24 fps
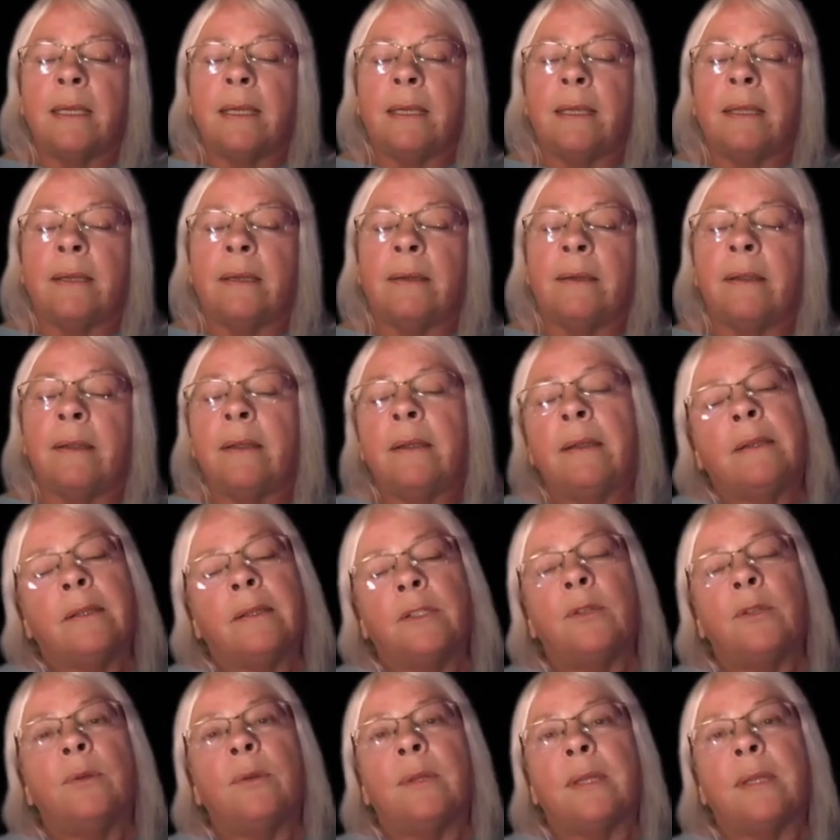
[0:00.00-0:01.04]
in
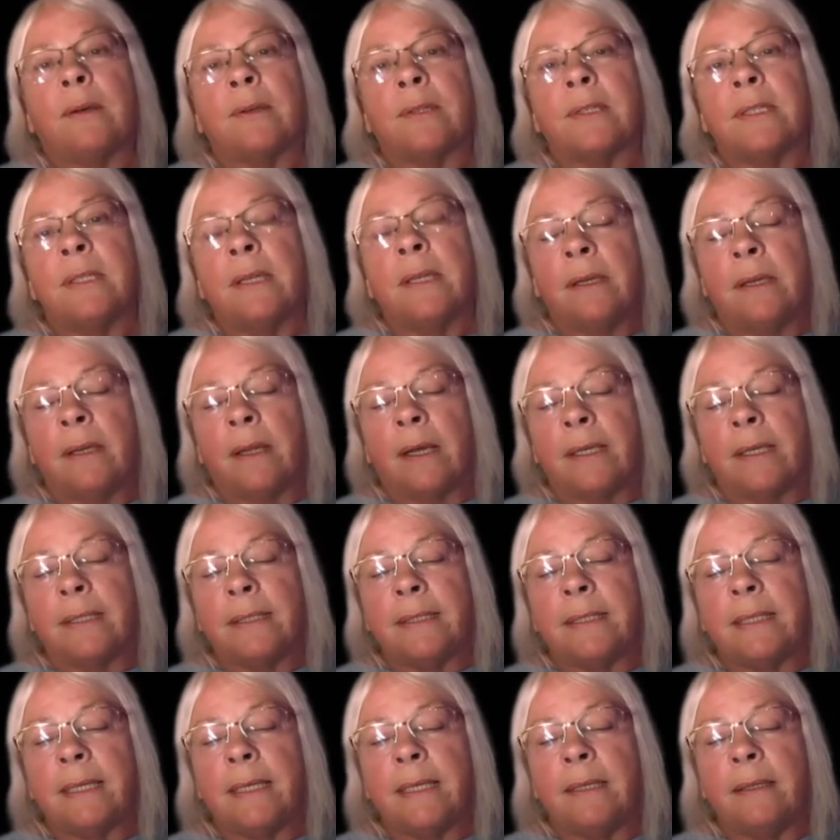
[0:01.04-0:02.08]

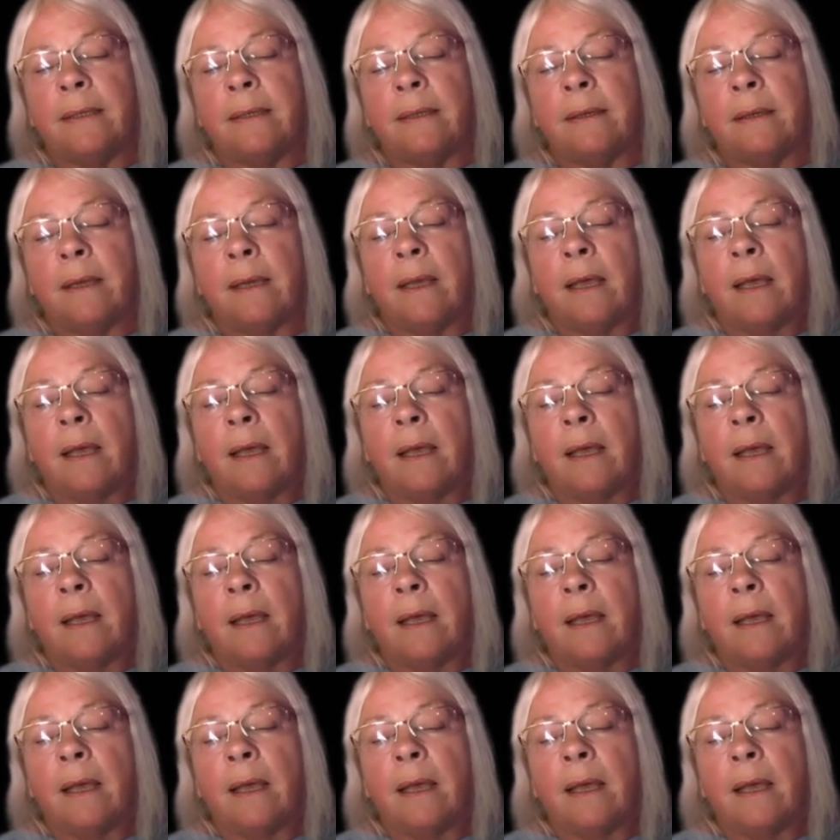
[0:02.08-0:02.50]
2019